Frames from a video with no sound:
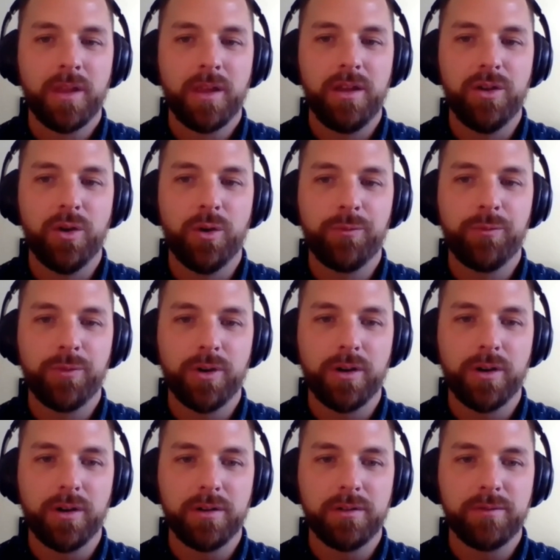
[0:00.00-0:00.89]
You know,
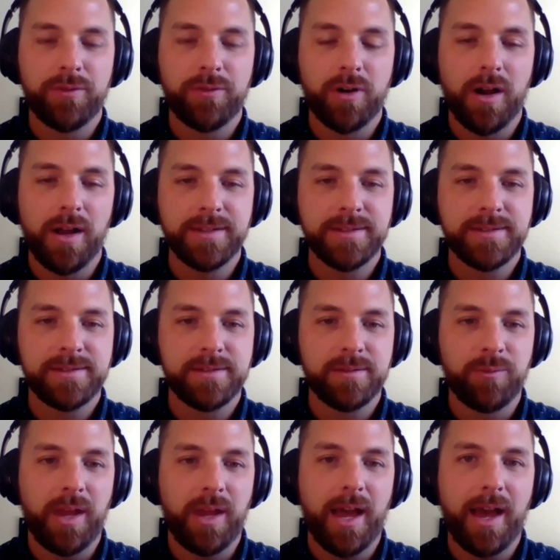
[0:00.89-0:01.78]
for us,
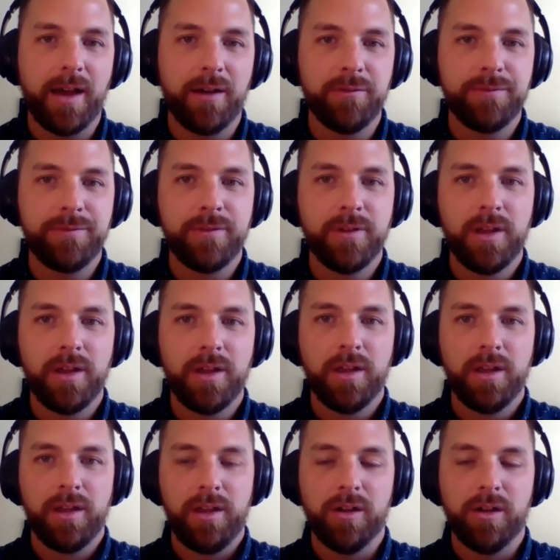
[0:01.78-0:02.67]
we have,
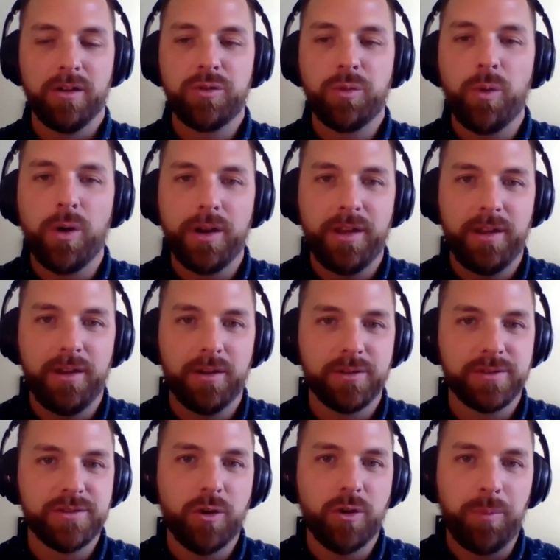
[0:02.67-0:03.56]
you know, 20
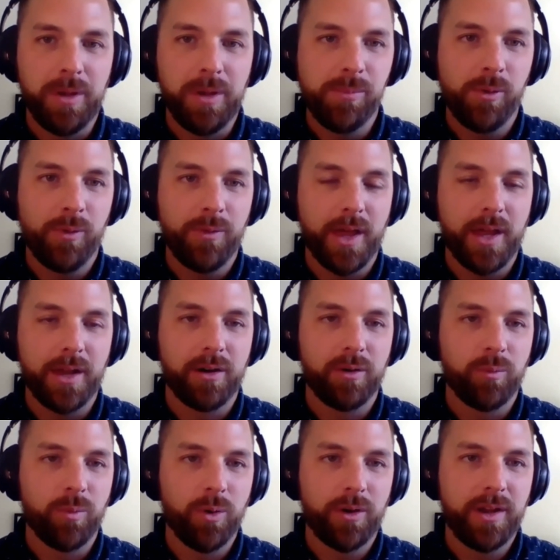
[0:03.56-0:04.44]
or so people that
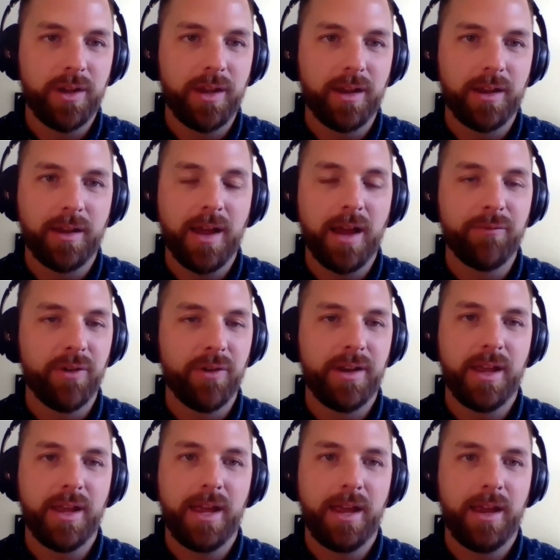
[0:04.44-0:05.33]
are working every
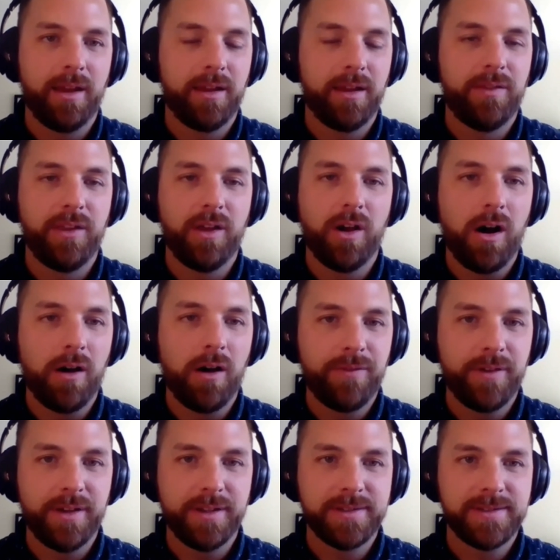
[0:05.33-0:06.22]
day in the
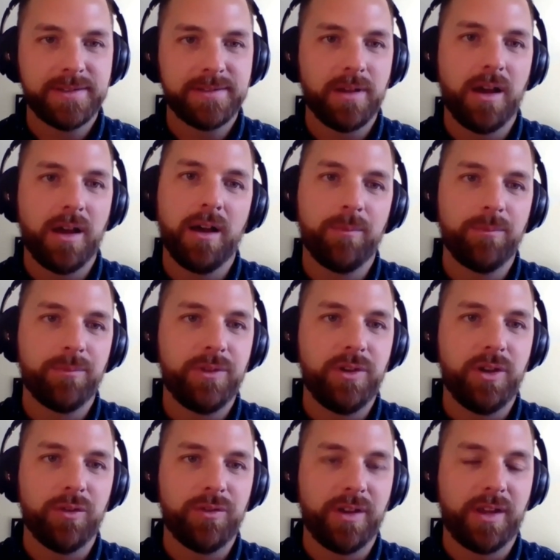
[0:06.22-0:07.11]
office,
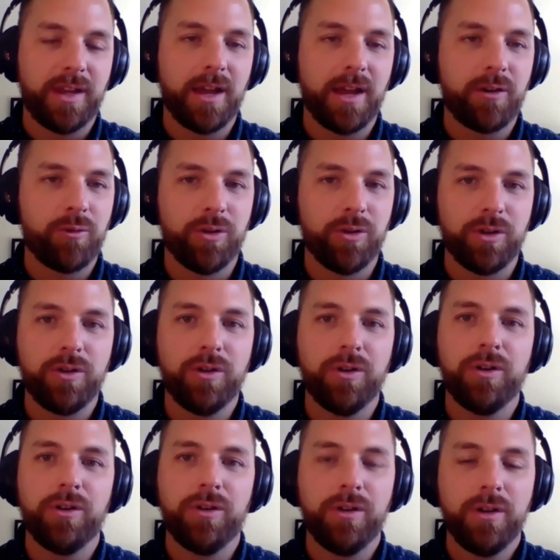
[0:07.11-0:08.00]
you know, to get
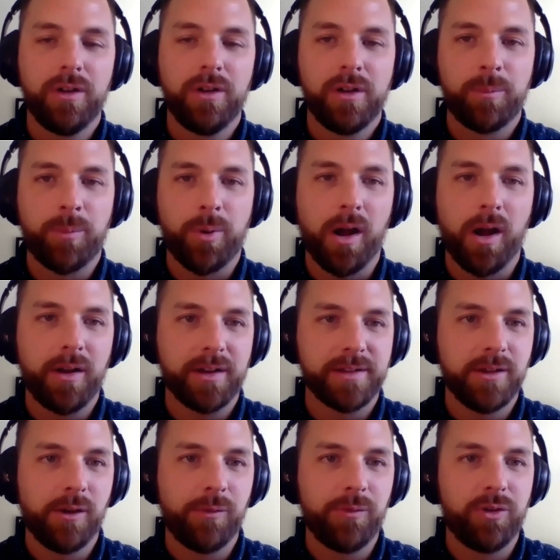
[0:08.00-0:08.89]
critical
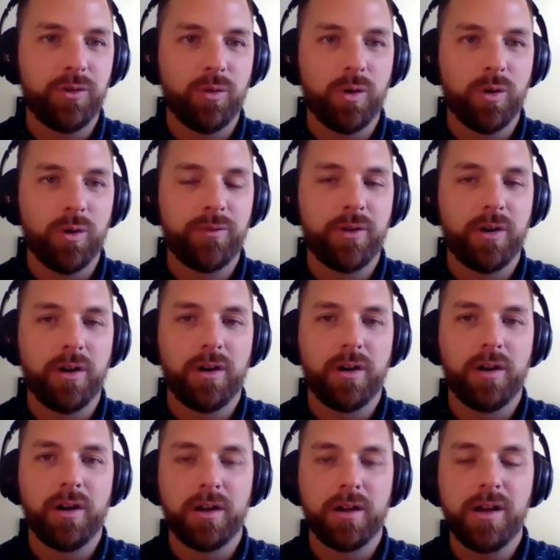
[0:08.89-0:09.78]
products out the door
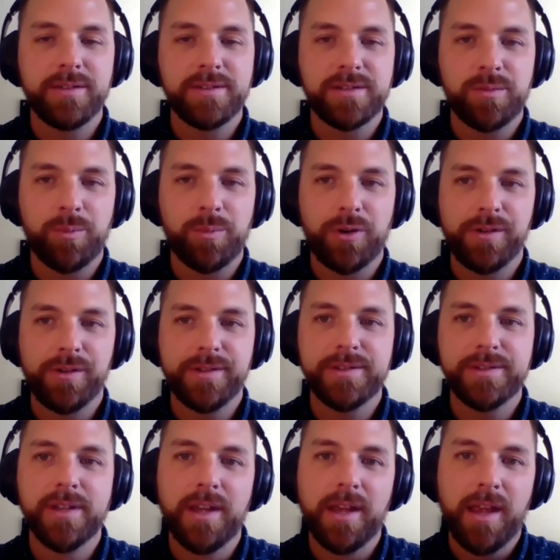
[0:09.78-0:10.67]
for our
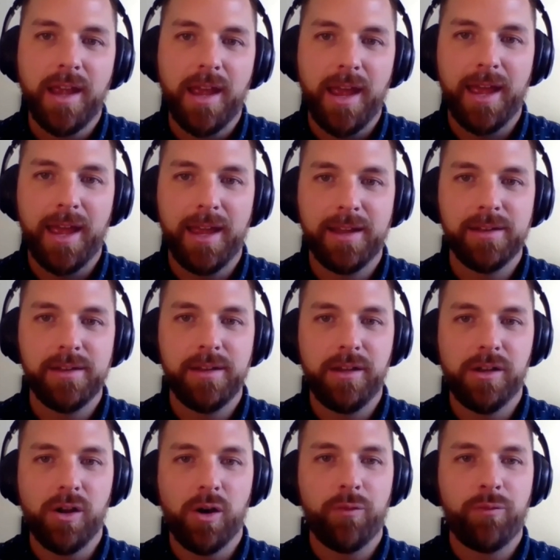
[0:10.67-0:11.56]
customers. And,
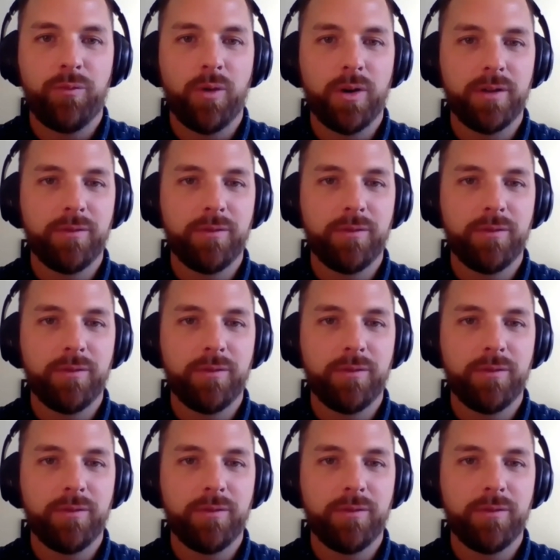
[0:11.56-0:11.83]
you know, if one